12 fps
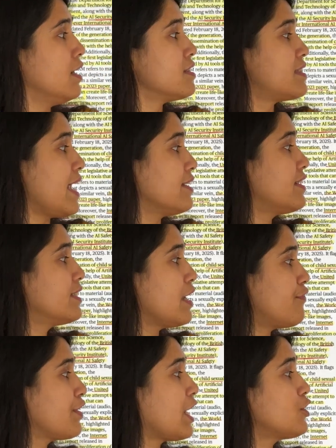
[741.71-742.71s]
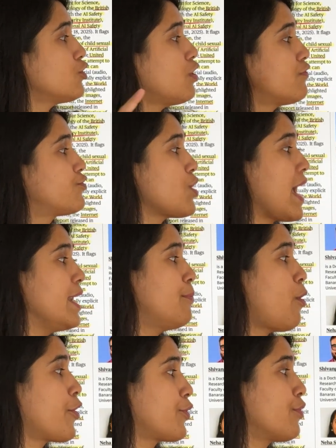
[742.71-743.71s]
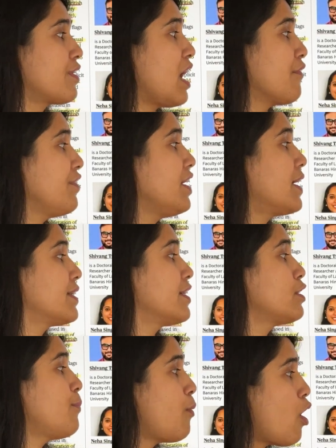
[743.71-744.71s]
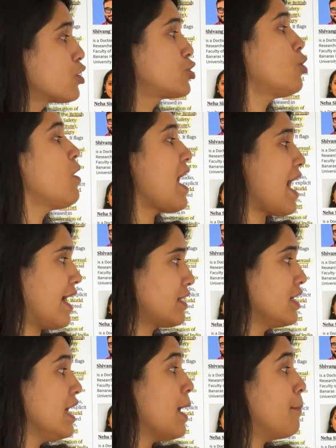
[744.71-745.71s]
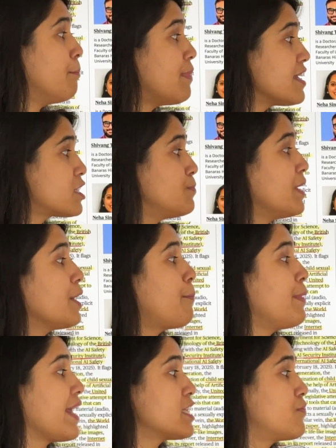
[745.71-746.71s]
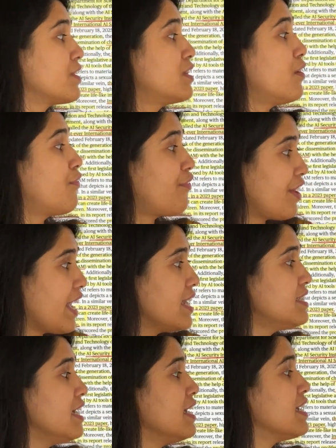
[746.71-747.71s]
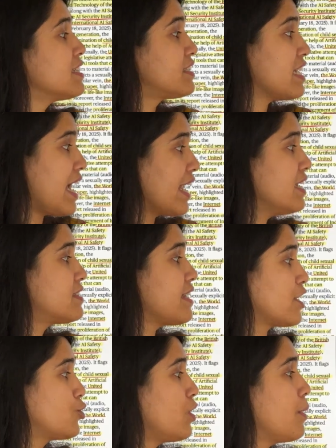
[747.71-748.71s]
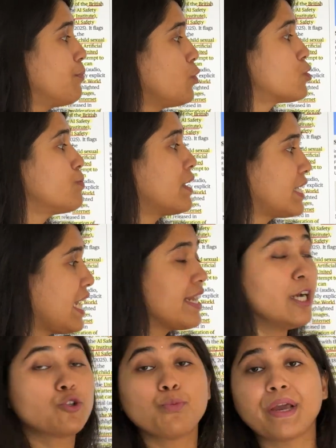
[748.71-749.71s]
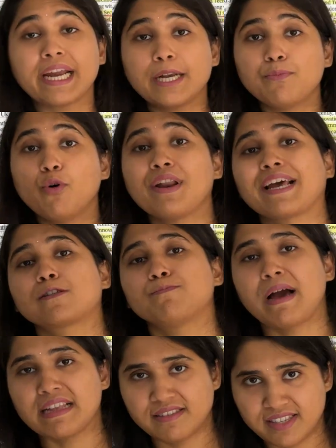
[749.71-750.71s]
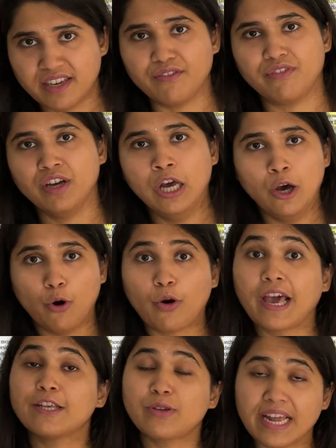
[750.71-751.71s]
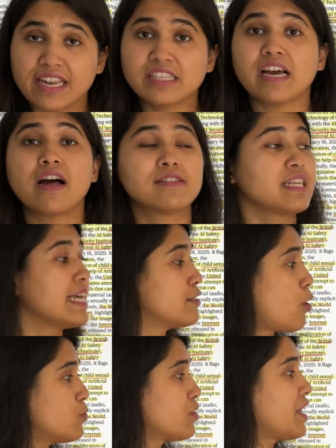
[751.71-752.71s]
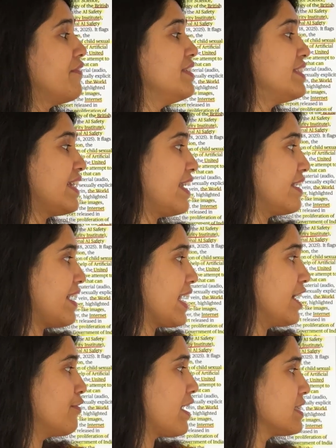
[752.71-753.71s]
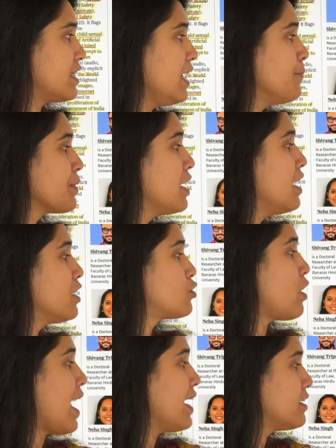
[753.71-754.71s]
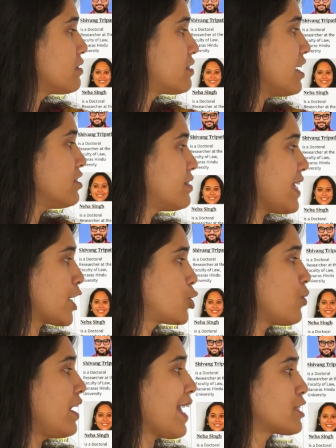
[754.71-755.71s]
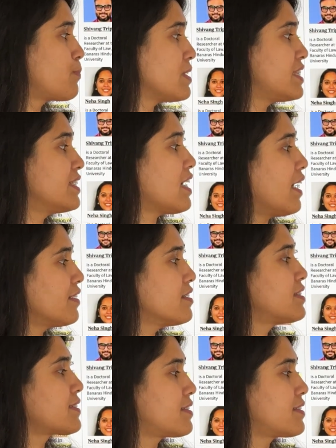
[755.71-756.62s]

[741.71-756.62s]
said the definition of child pornography under the POCSO Act must be replaced with the phrase child sexual abuse material to make it more expansive. Okay, so NHRC has also given it an advisory. So, and such sexual explicit under